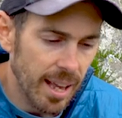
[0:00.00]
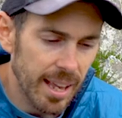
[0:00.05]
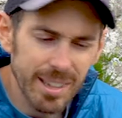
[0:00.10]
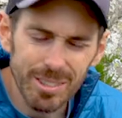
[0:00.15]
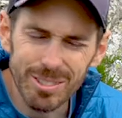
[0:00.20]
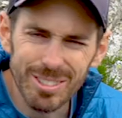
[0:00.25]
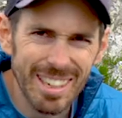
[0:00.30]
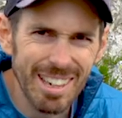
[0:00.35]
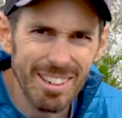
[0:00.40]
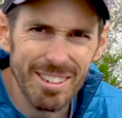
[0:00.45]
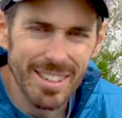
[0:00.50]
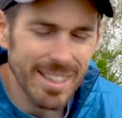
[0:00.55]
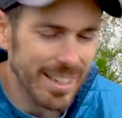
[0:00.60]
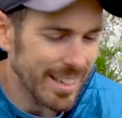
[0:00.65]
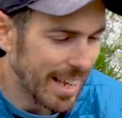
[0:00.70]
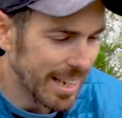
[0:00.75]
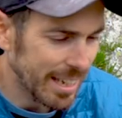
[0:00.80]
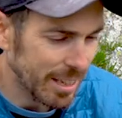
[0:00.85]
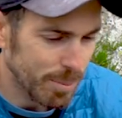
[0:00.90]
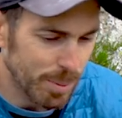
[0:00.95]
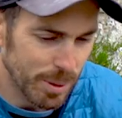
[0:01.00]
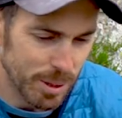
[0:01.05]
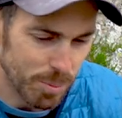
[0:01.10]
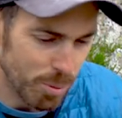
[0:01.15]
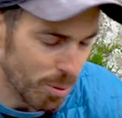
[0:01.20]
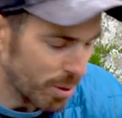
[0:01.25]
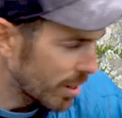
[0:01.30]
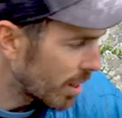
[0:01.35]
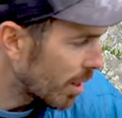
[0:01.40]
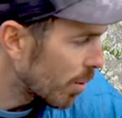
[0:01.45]
It'll tell you the length, but it's
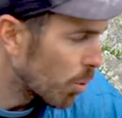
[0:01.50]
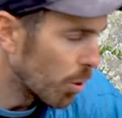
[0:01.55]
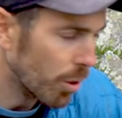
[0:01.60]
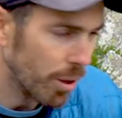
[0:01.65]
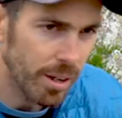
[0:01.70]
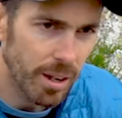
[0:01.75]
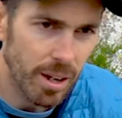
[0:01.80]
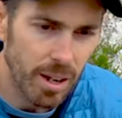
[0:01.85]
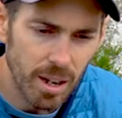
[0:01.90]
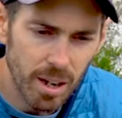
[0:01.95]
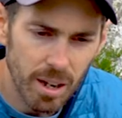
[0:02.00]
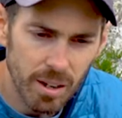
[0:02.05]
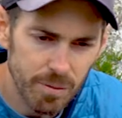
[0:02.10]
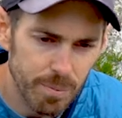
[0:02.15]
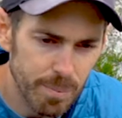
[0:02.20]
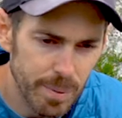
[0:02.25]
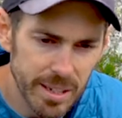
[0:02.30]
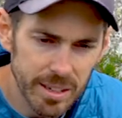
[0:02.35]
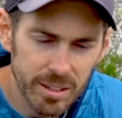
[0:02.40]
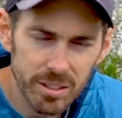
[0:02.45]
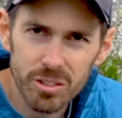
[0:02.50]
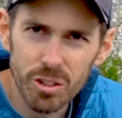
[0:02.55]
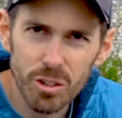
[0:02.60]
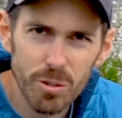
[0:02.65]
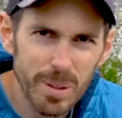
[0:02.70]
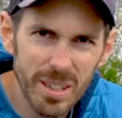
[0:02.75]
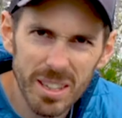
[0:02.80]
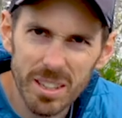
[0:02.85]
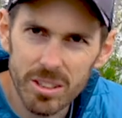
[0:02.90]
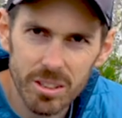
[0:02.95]
probably like one and a half meters,
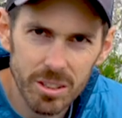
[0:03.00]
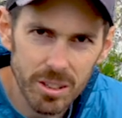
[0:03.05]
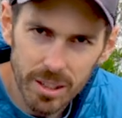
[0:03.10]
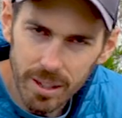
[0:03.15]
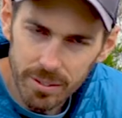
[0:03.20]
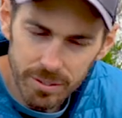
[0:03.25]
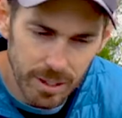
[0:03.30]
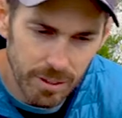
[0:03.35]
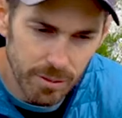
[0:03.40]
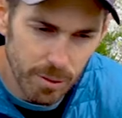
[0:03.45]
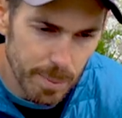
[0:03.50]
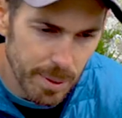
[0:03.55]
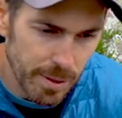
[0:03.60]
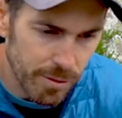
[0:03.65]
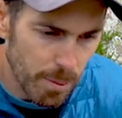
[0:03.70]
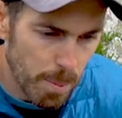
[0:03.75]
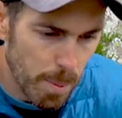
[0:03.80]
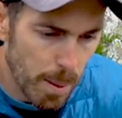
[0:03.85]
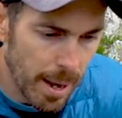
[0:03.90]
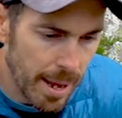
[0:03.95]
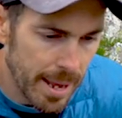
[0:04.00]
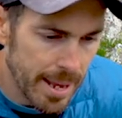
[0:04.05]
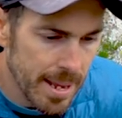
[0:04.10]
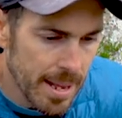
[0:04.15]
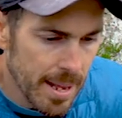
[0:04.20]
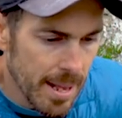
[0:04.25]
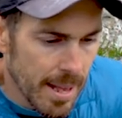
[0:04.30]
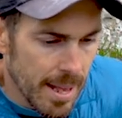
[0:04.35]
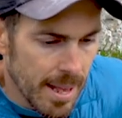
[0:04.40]
two meters. You'd have to have a bit of a play.